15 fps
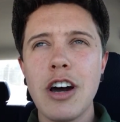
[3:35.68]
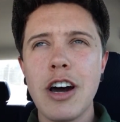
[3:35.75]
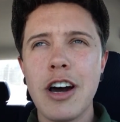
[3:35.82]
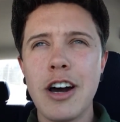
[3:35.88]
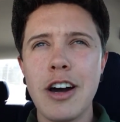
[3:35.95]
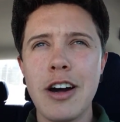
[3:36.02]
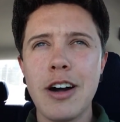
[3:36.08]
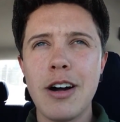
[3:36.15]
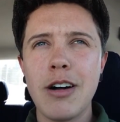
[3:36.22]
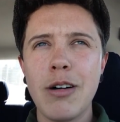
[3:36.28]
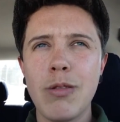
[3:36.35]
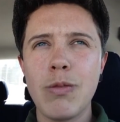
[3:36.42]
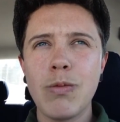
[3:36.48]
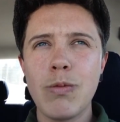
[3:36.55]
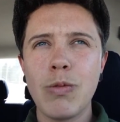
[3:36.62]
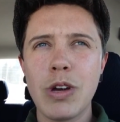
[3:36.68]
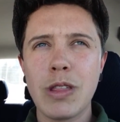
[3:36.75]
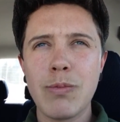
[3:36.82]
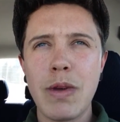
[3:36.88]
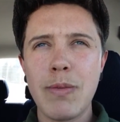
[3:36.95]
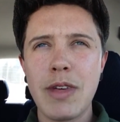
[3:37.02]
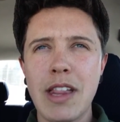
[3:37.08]
Um,
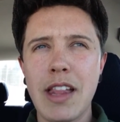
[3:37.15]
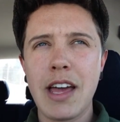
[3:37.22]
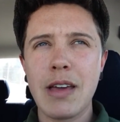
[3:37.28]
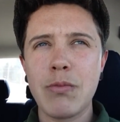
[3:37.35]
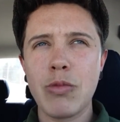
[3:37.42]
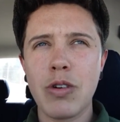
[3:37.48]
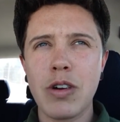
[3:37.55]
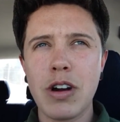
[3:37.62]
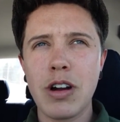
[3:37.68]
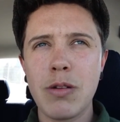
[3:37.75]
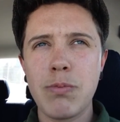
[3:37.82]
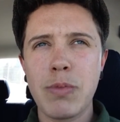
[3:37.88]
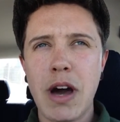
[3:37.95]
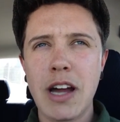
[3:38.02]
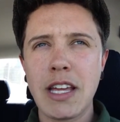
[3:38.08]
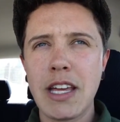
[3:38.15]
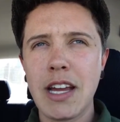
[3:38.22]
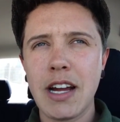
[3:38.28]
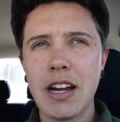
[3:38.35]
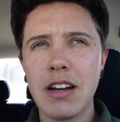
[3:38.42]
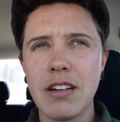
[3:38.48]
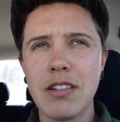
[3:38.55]
with maybe like more body
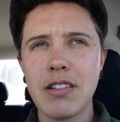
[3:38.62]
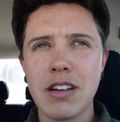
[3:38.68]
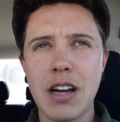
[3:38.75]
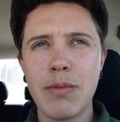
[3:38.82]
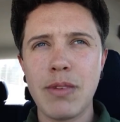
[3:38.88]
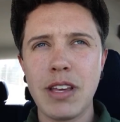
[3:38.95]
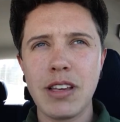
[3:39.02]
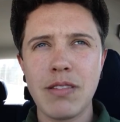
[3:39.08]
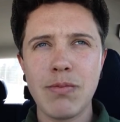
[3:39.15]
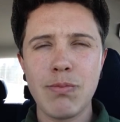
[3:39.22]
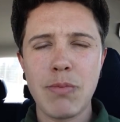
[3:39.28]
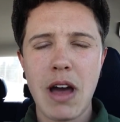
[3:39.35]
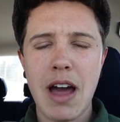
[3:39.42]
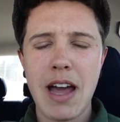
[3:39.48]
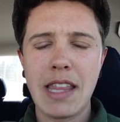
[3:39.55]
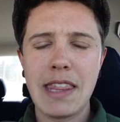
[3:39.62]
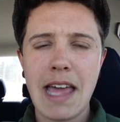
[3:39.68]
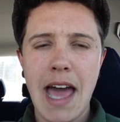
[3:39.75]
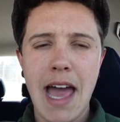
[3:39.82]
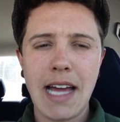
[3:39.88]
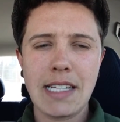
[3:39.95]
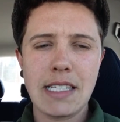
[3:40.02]
hair coming behind
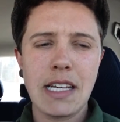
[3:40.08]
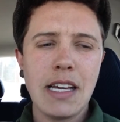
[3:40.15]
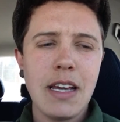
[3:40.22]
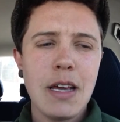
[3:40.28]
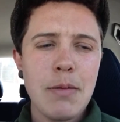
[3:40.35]
that.